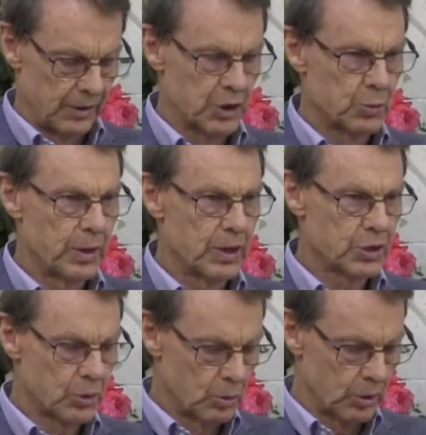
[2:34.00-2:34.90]
The
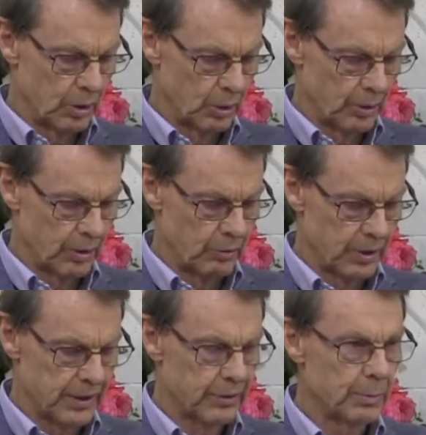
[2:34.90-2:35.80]
Swedish schoolgirl,
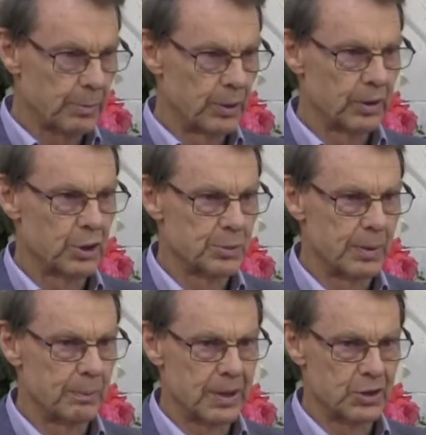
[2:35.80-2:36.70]
Greta Thunberg, who's
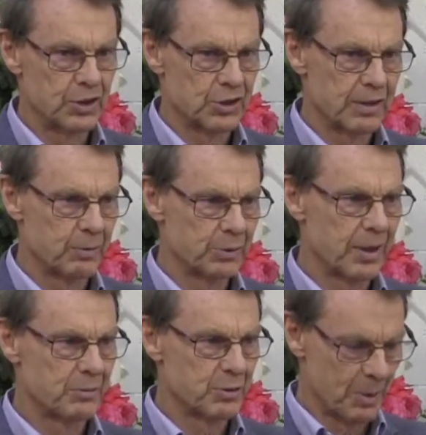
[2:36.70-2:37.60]
been mentioned several
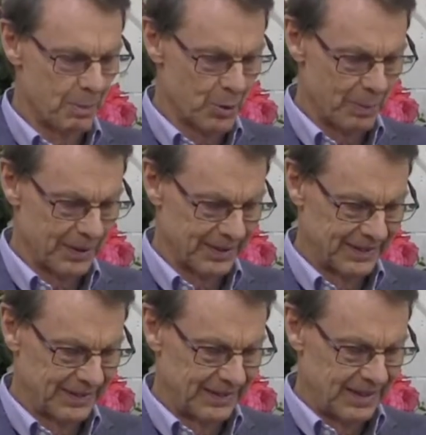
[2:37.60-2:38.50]
times from the pulpit,
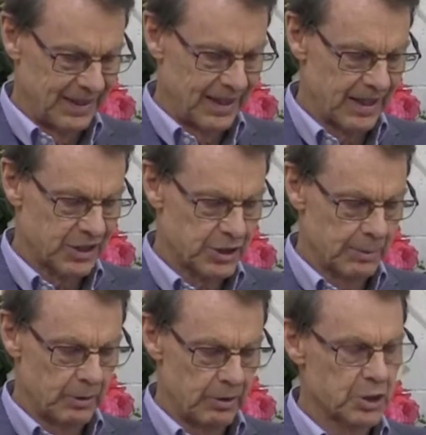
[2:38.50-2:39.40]
had a
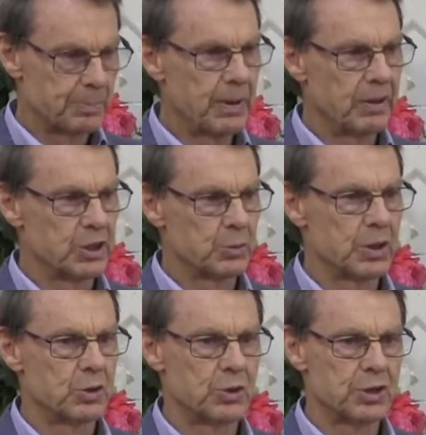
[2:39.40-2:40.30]
similar experience
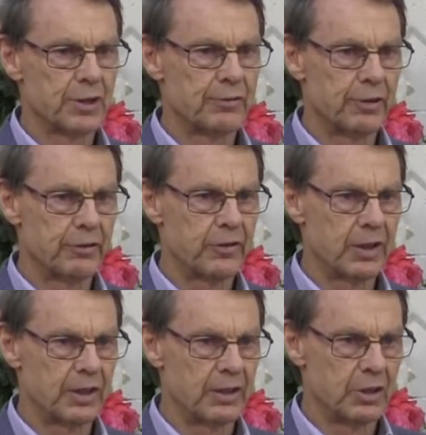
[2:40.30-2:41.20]
when she was just
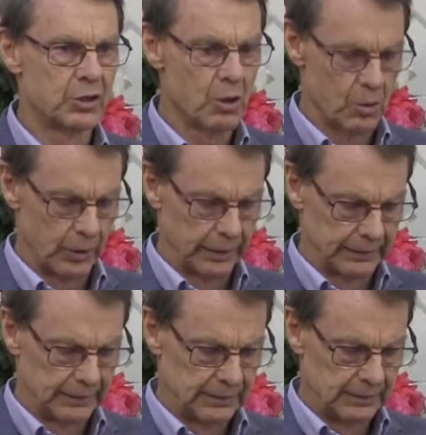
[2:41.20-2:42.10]
15 years old.
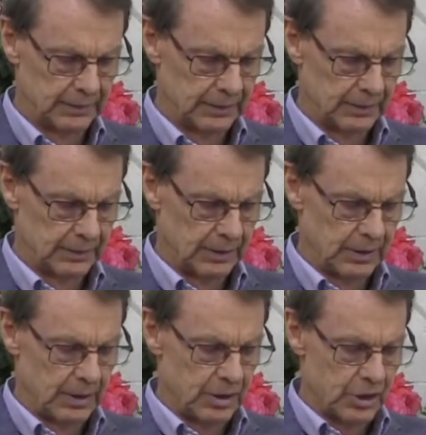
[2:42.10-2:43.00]

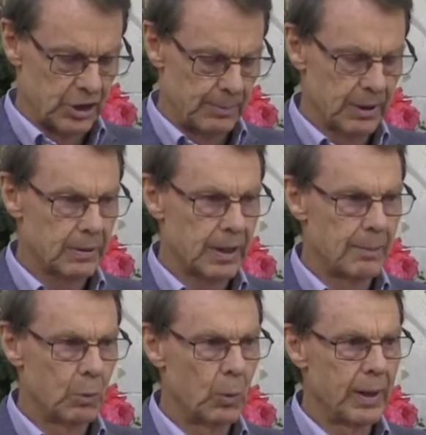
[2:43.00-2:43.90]
She
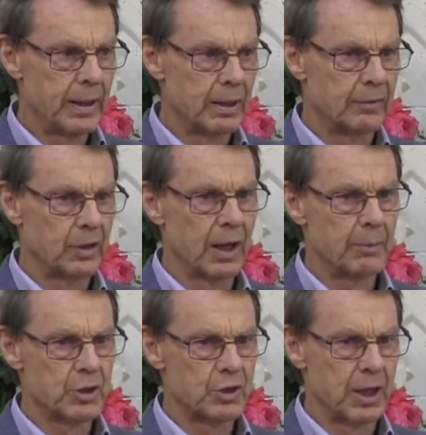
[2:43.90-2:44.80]
became aware of
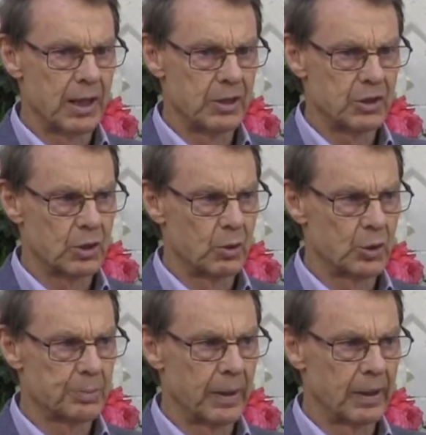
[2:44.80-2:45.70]
climate change
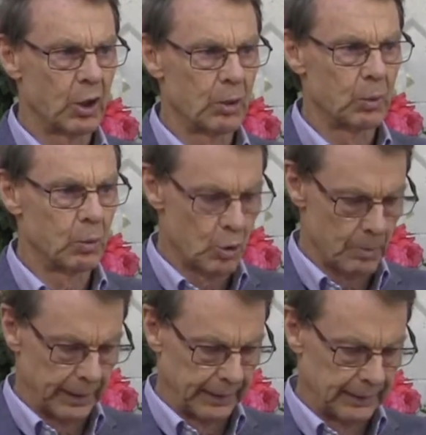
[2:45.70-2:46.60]
caused by global
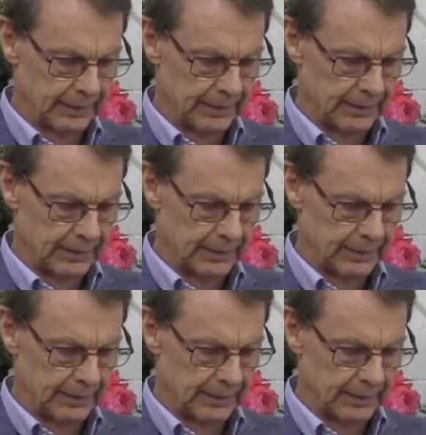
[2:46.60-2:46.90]
warming,